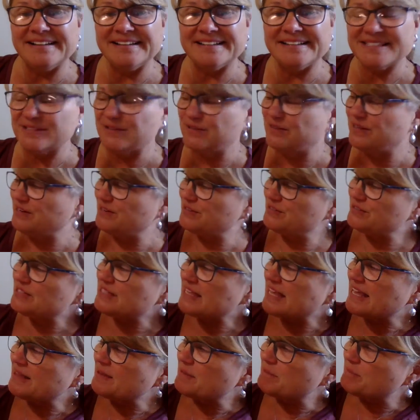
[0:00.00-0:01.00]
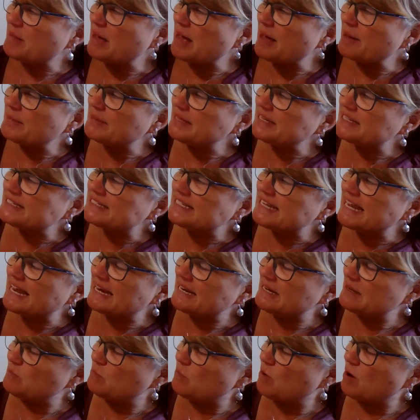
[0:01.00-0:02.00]
So there's the mommy and
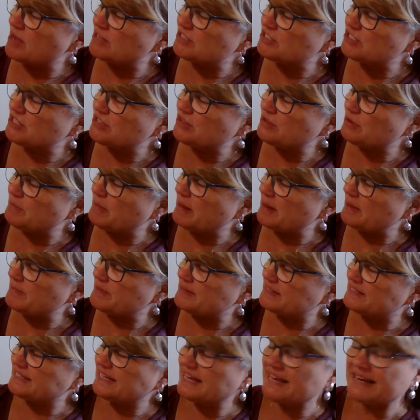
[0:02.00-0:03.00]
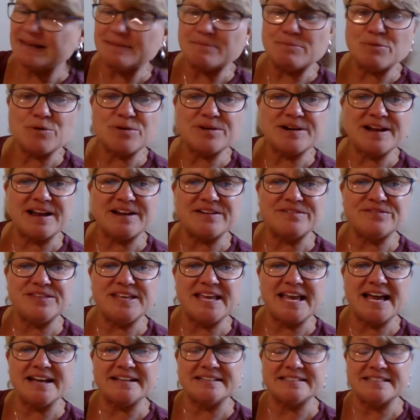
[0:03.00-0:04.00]
daddy watching their babies getting born out of
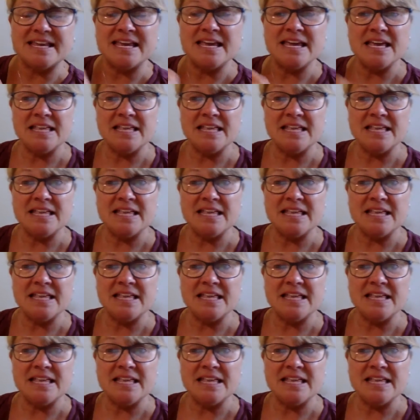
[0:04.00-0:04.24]
the eggs.